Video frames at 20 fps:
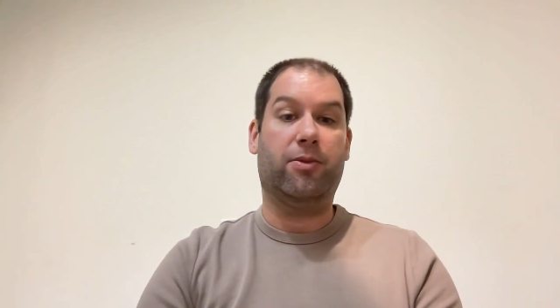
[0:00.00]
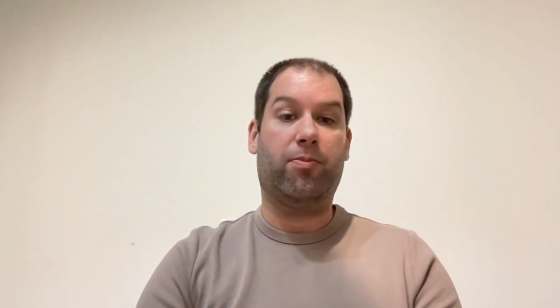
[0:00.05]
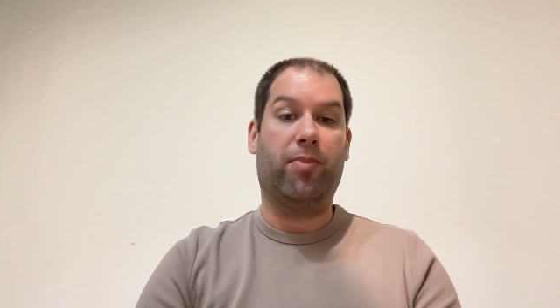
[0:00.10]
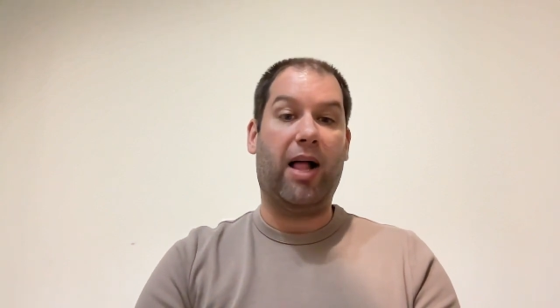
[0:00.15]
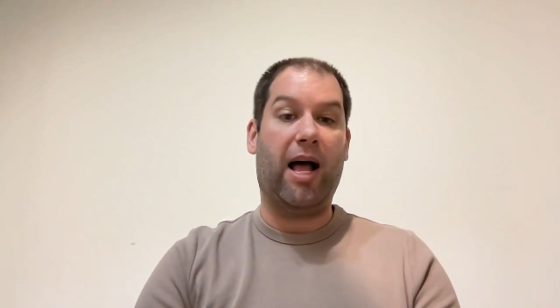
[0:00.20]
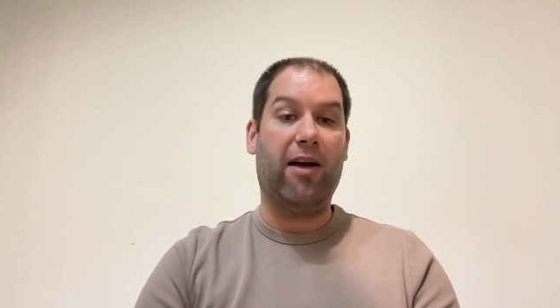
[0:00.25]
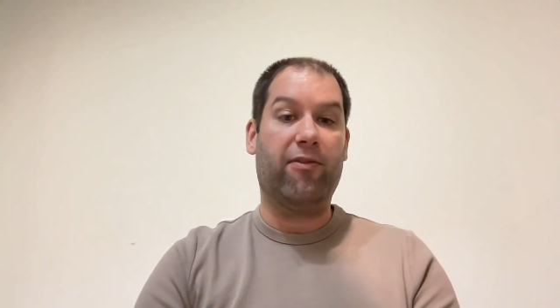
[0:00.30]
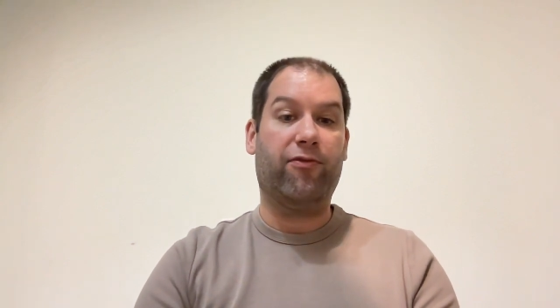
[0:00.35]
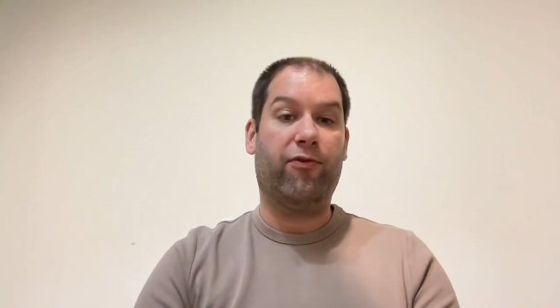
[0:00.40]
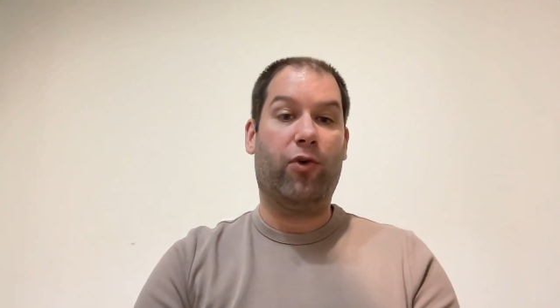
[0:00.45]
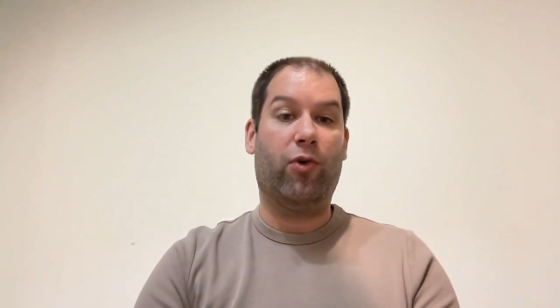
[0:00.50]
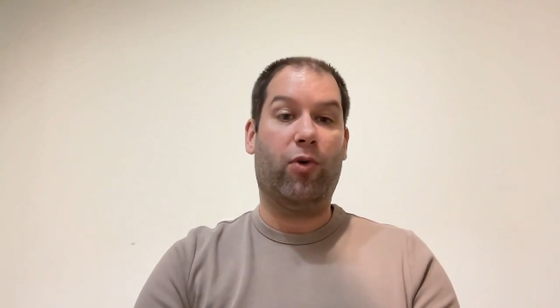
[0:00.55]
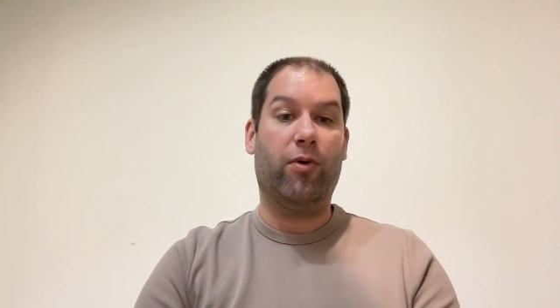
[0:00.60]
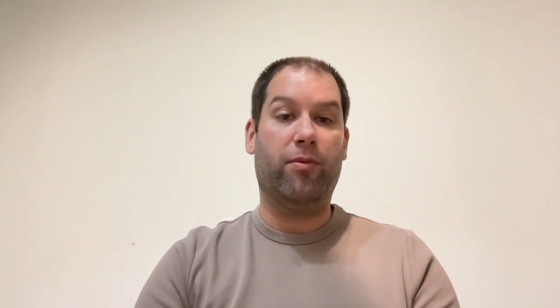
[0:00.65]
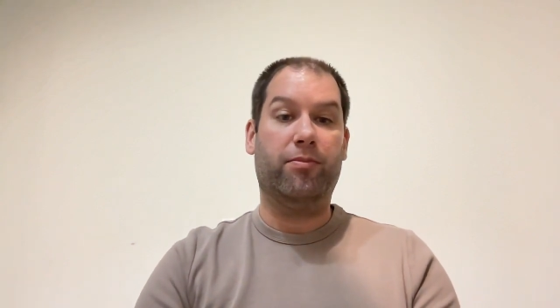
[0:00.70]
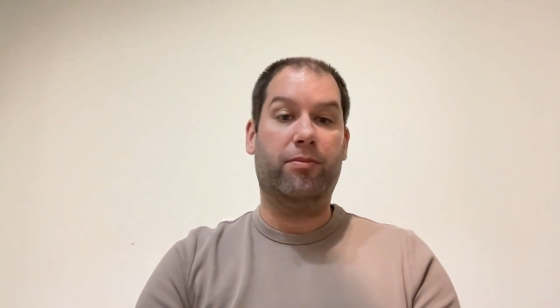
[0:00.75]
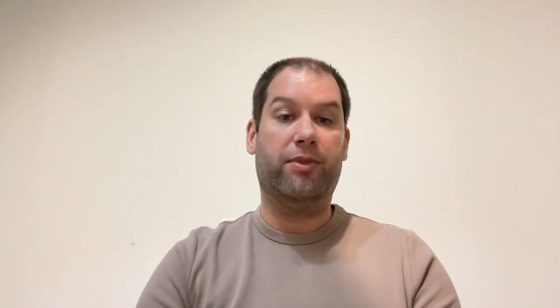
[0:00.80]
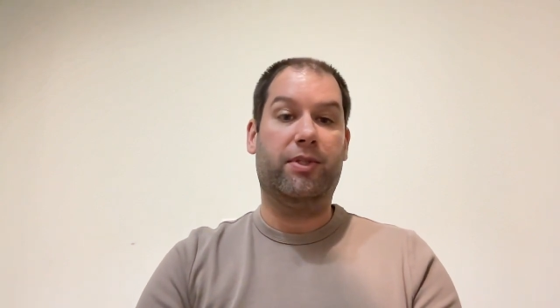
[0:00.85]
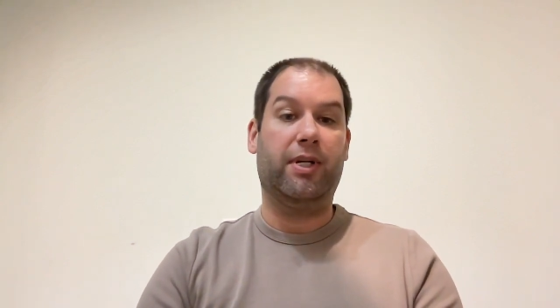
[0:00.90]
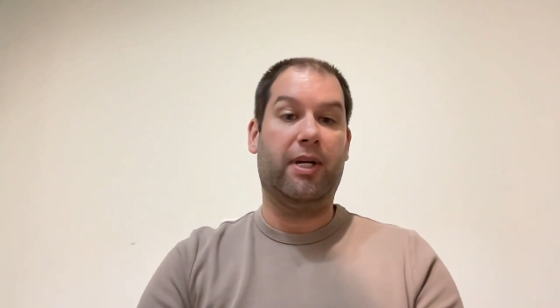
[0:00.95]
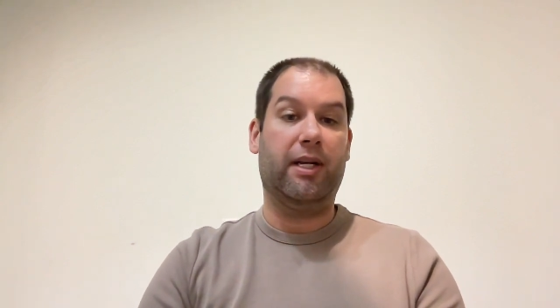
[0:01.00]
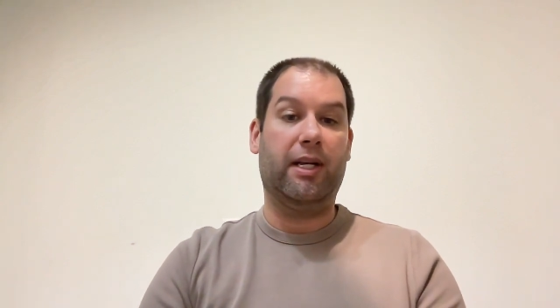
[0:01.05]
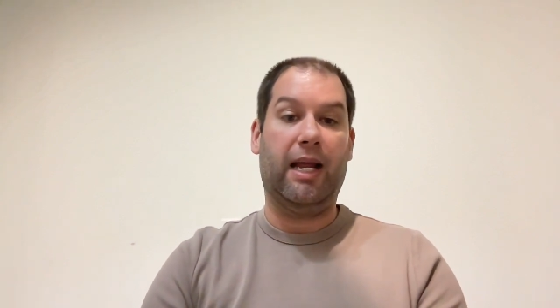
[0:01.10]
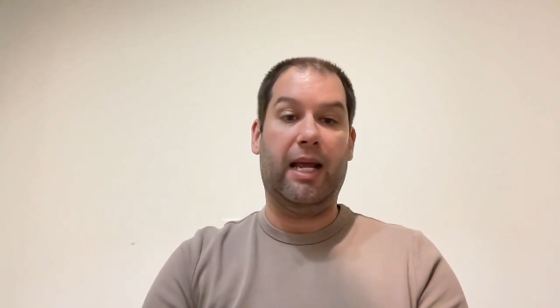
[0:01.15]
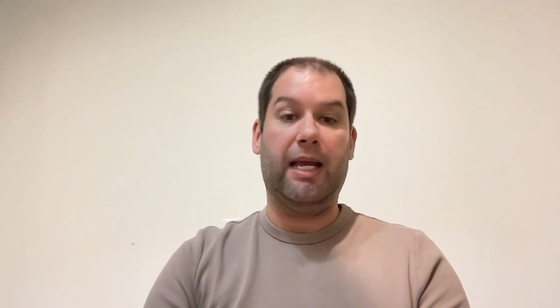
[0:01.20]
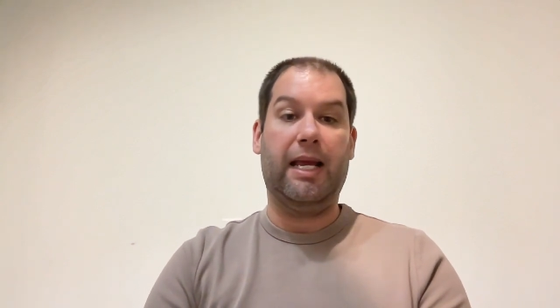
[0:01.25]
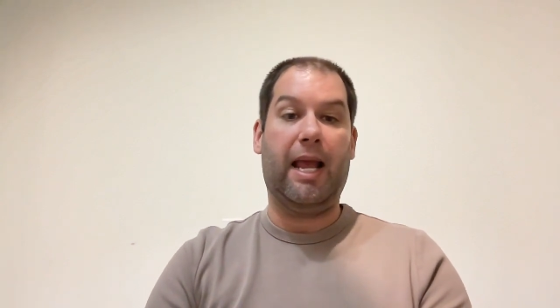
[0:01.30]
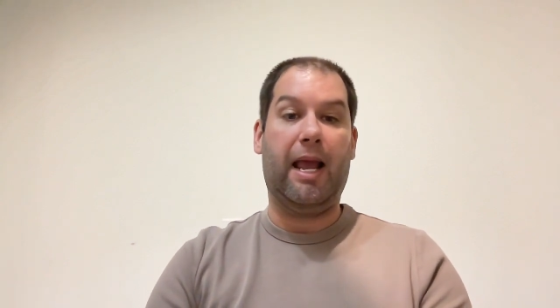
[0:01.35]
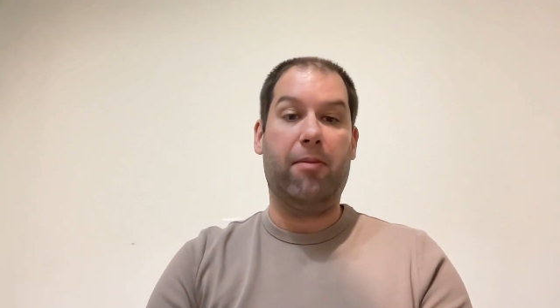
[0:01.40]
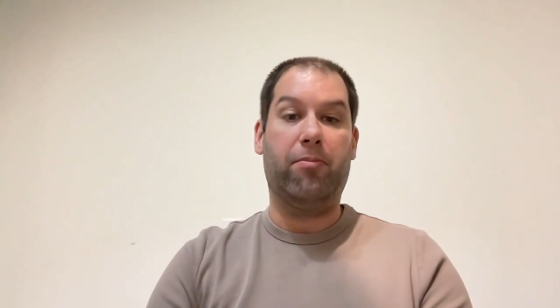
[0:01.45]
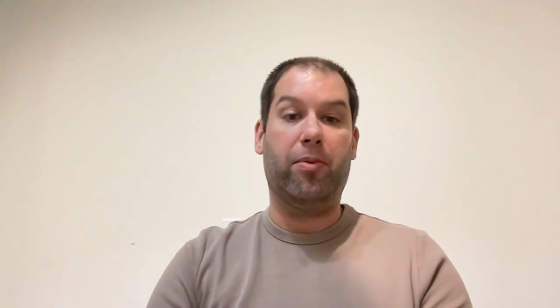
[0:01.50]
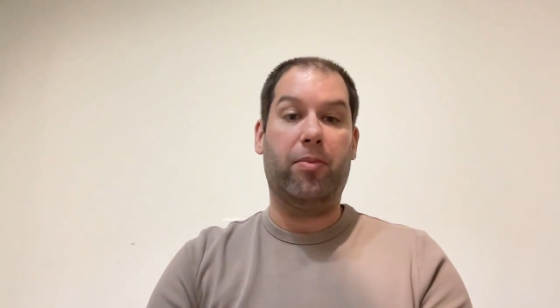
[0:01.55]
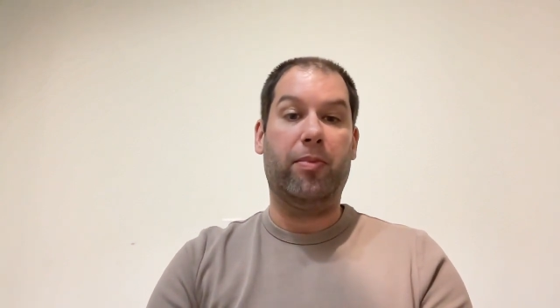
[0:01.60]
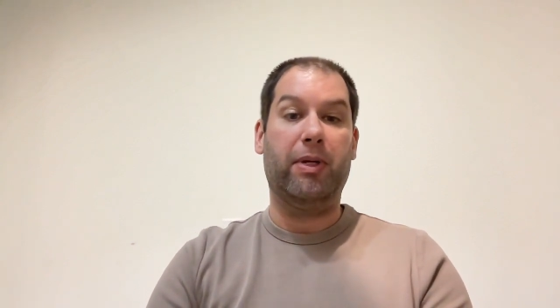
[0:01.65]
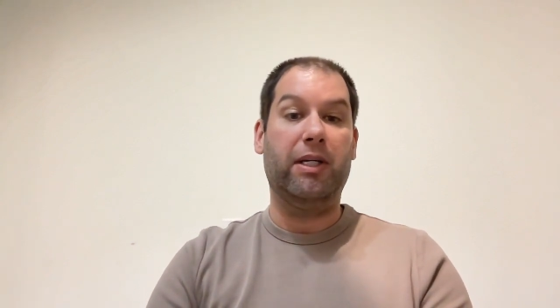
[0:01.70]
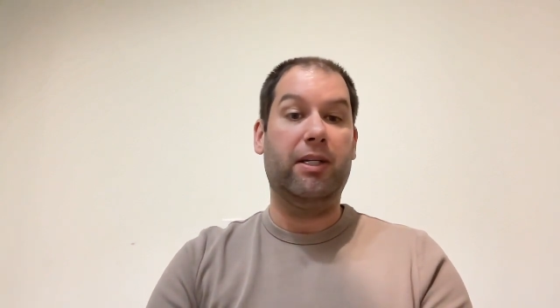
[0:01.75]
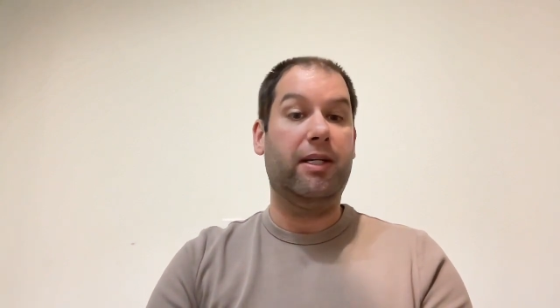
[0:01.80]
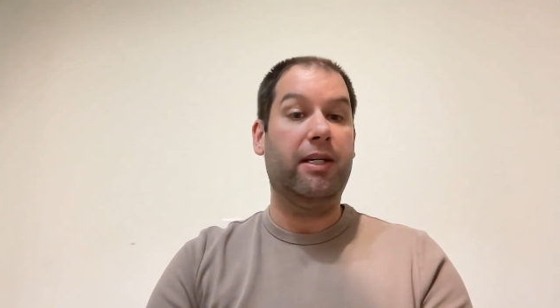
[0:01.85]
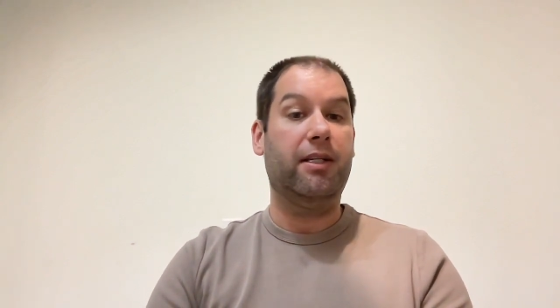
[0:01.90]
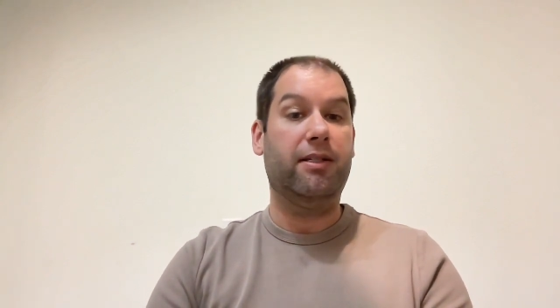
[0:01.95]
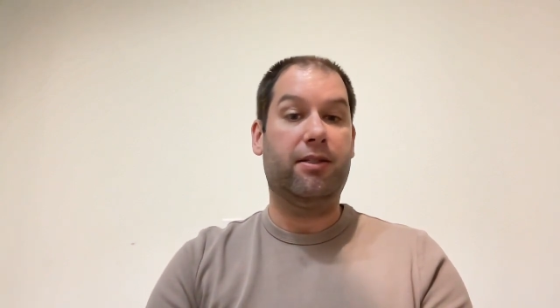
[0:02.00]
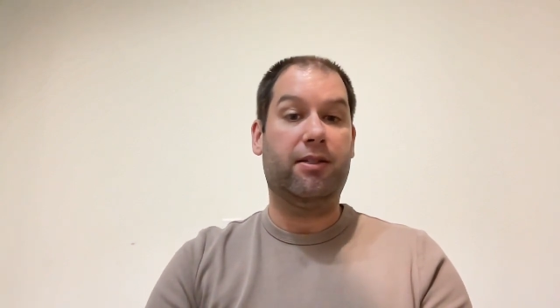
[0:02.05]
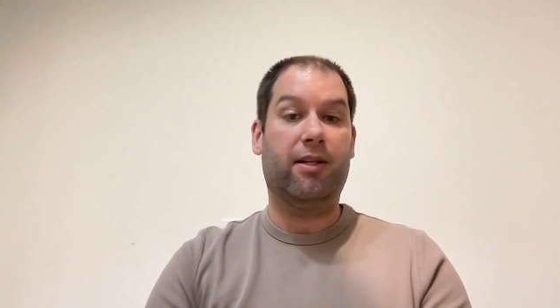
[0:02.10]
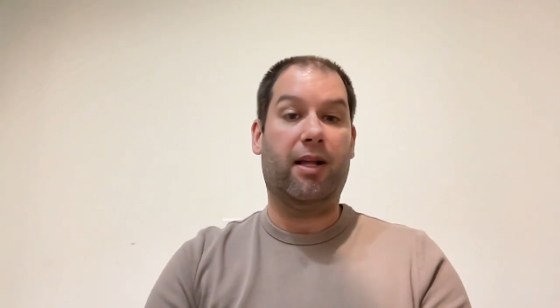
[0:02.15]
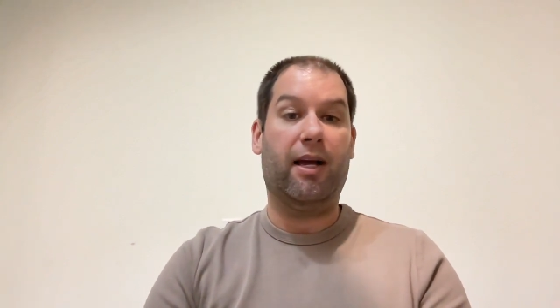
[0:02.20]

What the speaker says: platforms and capabilities